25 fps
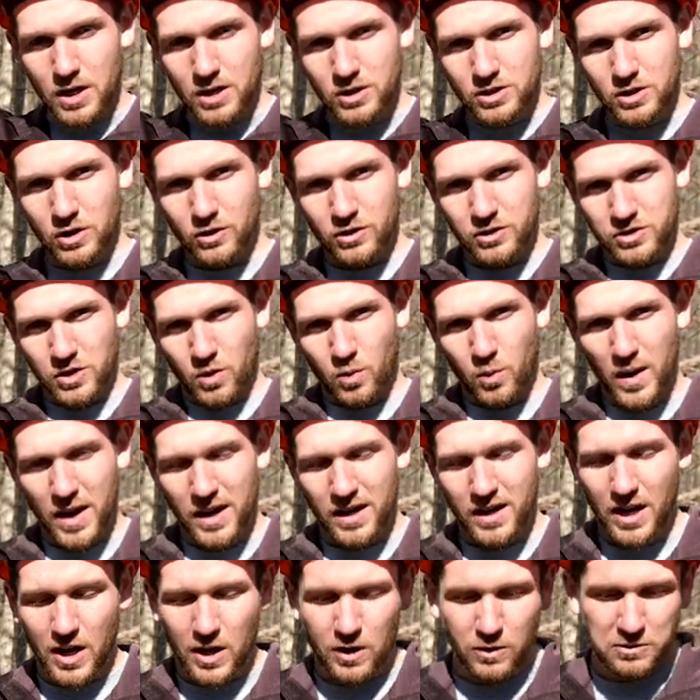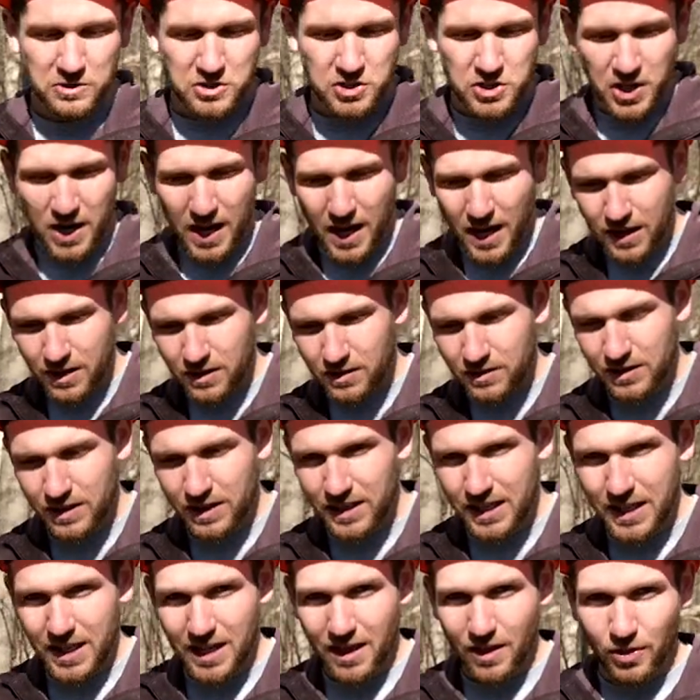So there's a window,
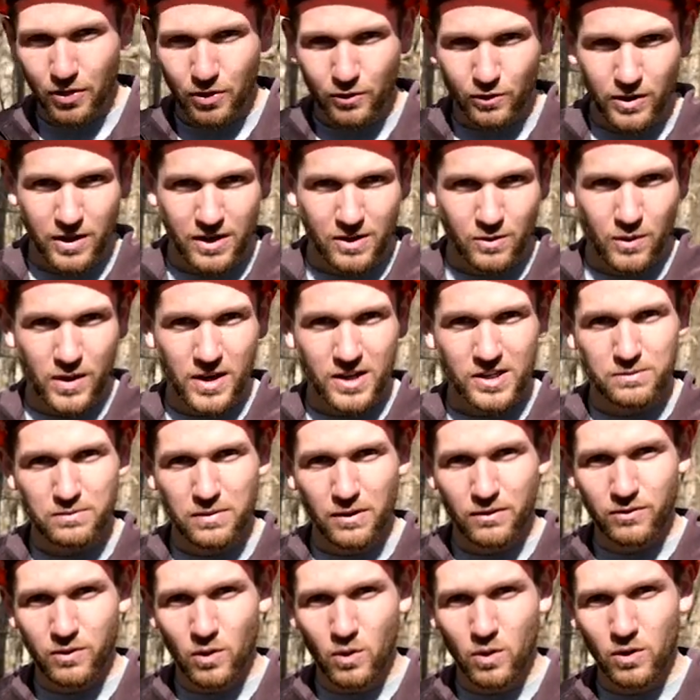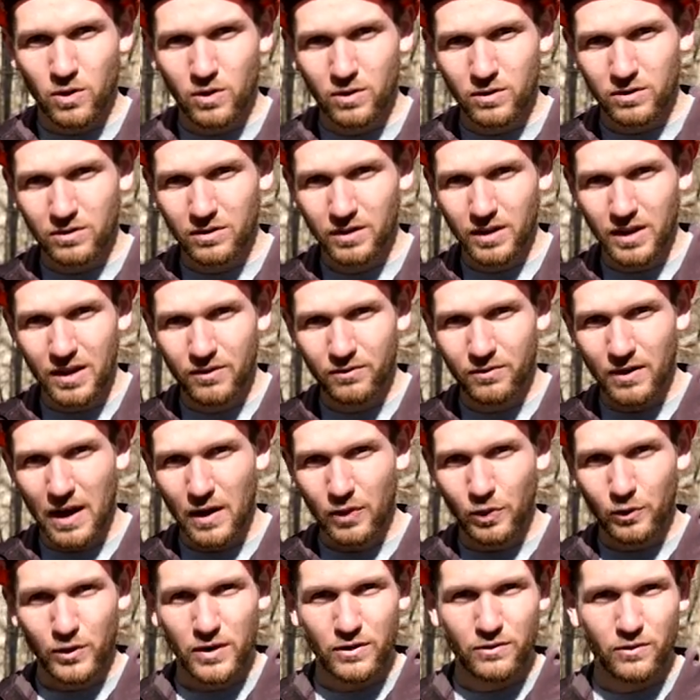generally 3 weeks before leaf
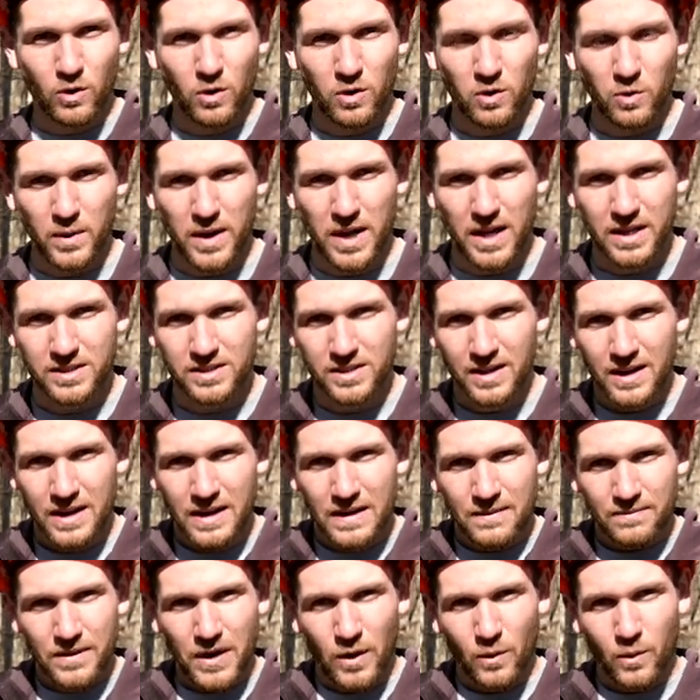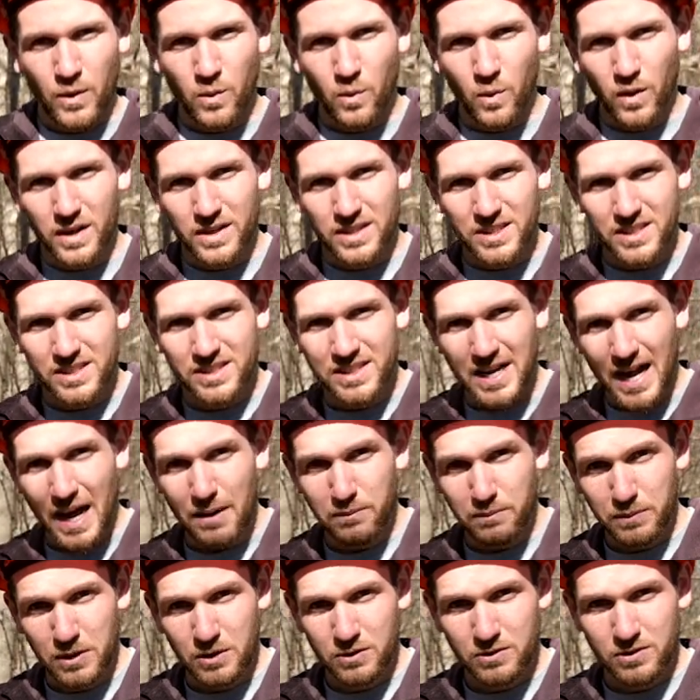out, 3-4 weeks, that we want to
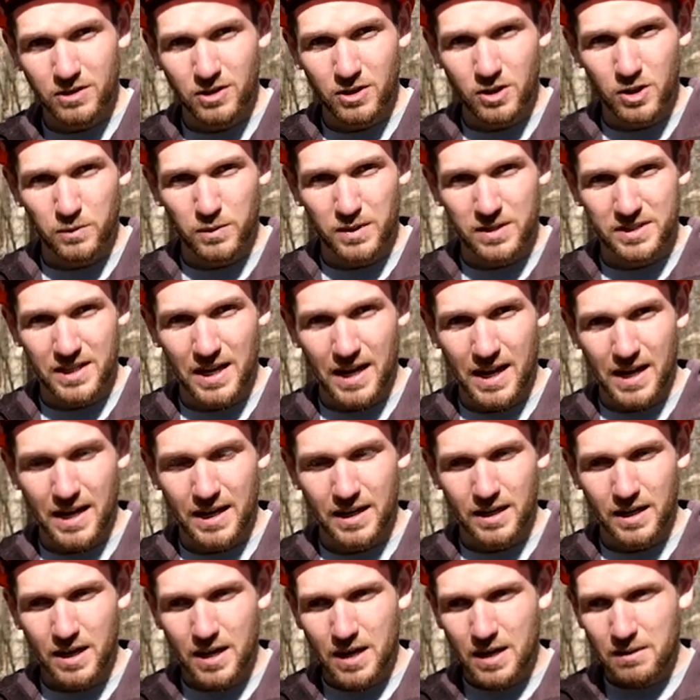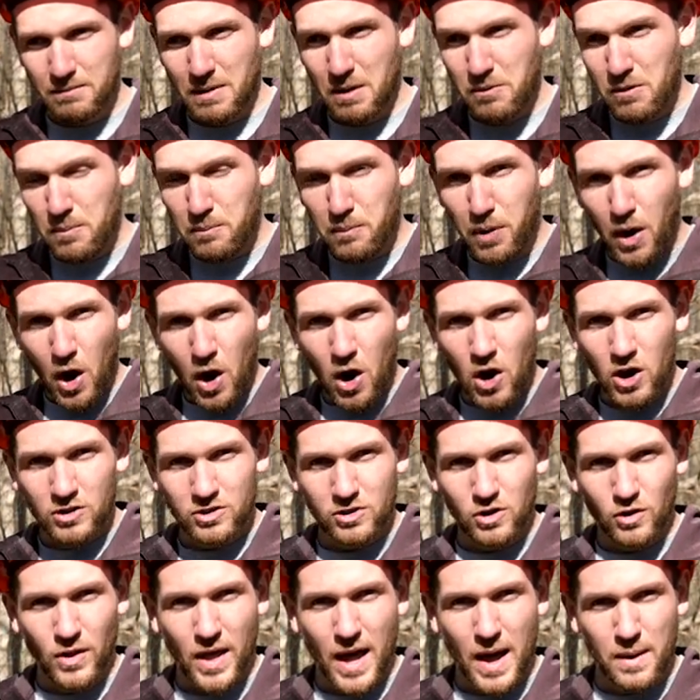stop using herbicide, maybe
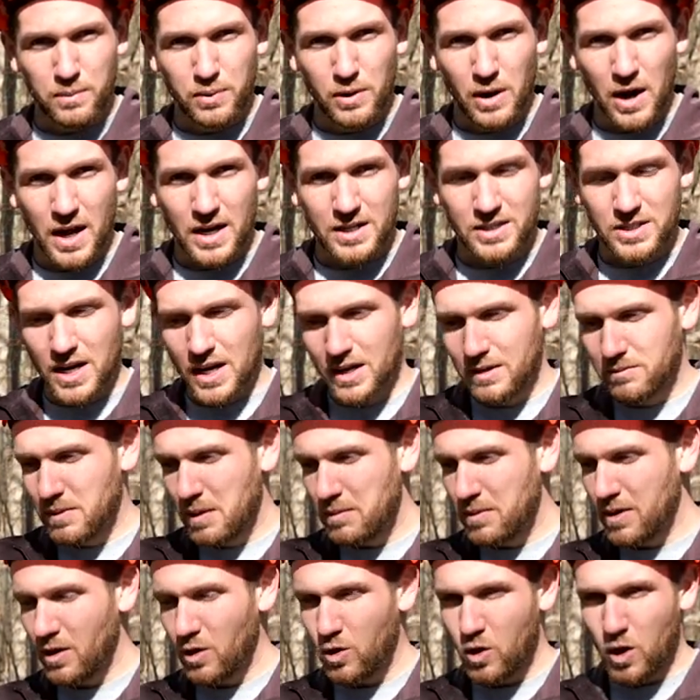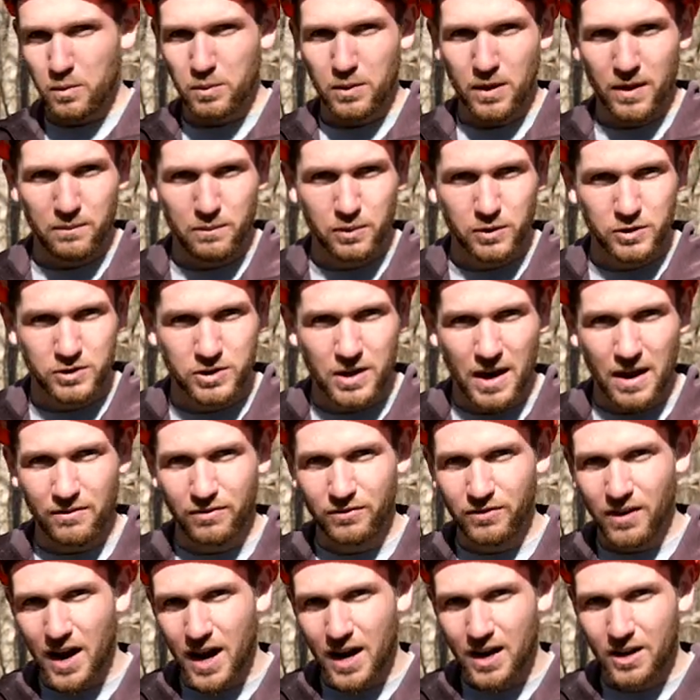pause on that project, maybe incorporate
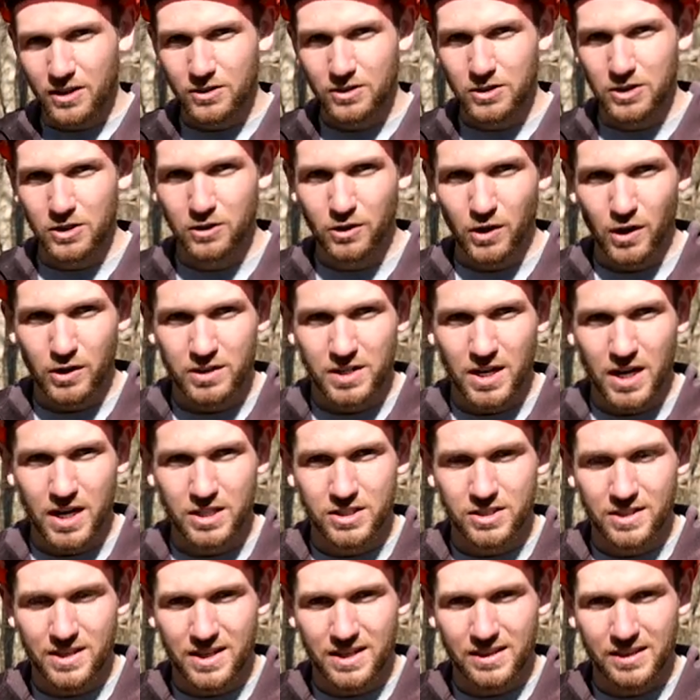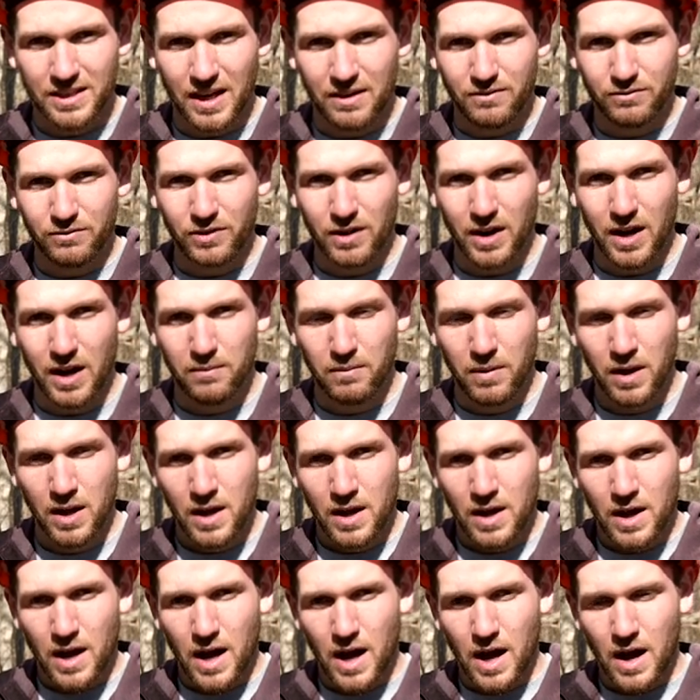prescribed fire into your rotation at that time frame,
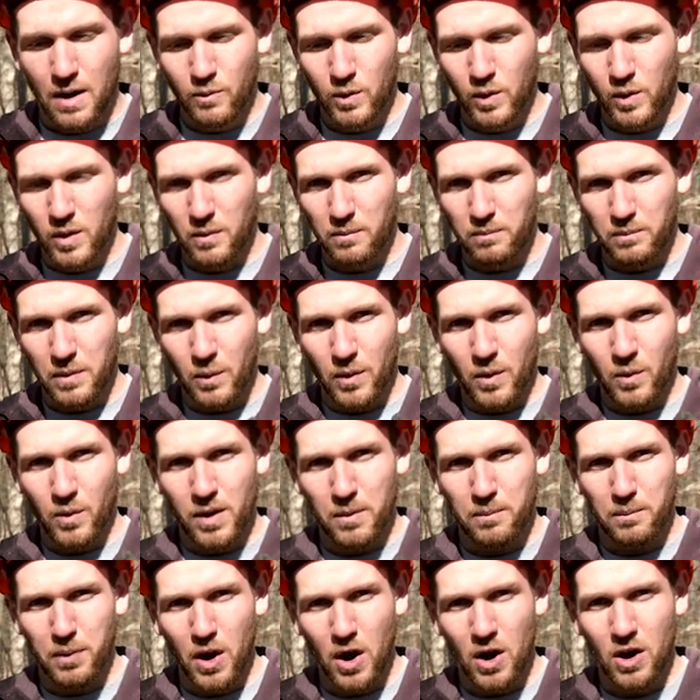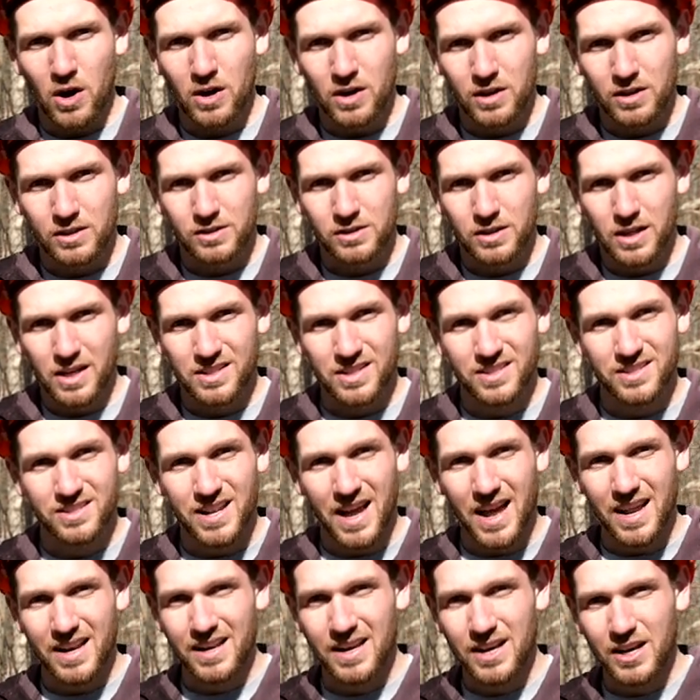but we want to pause because it's
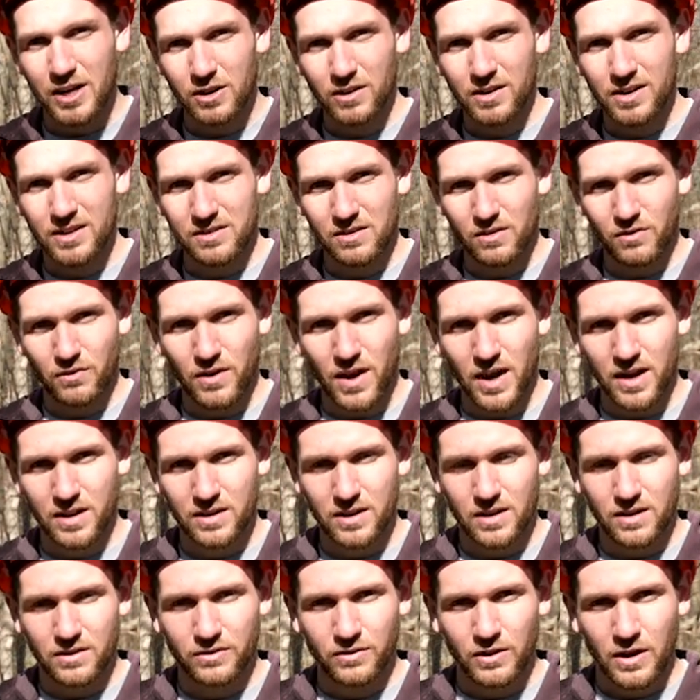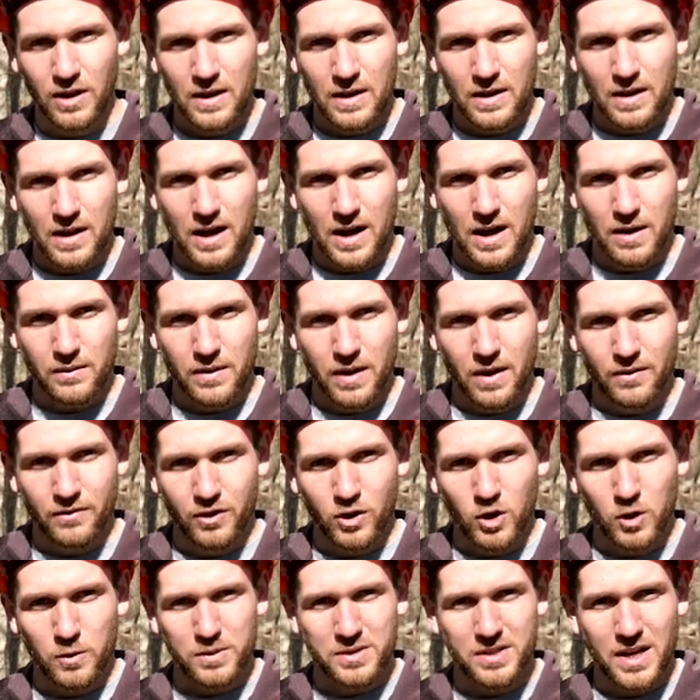not nearly as effective of
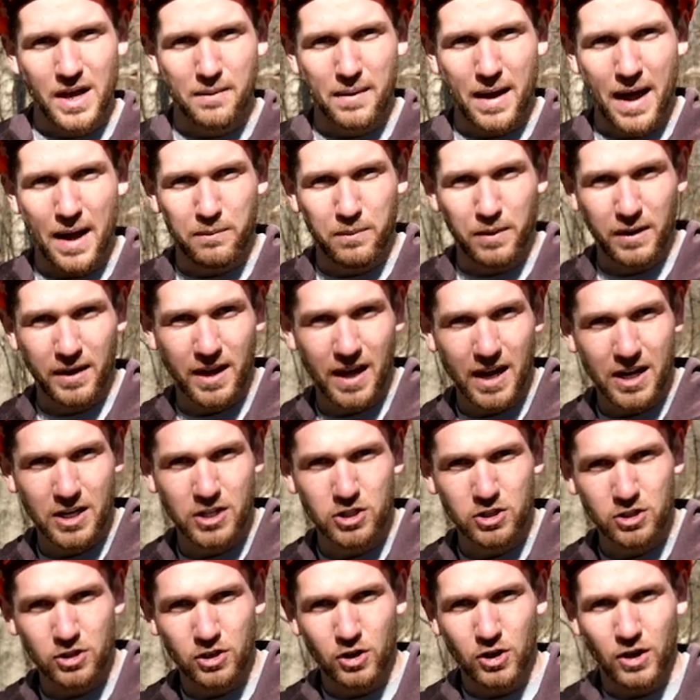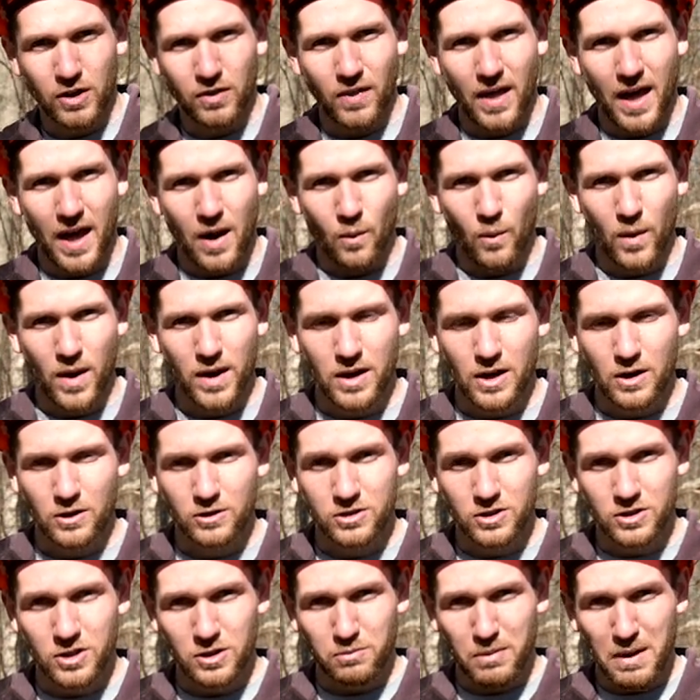an herbicide application application during that window.
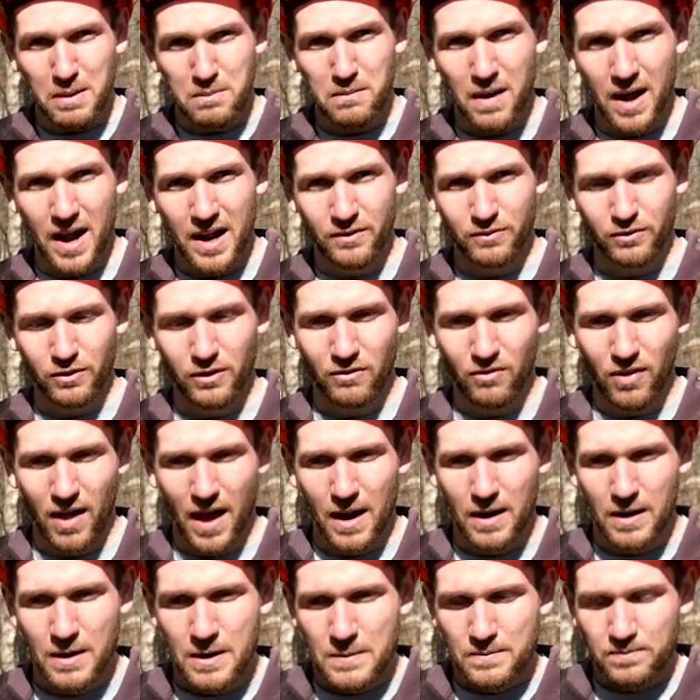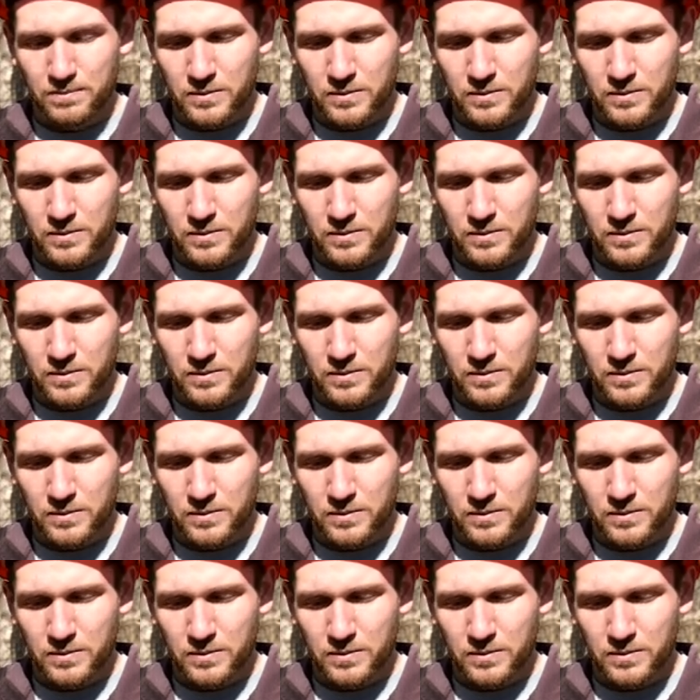So just be mindful of that.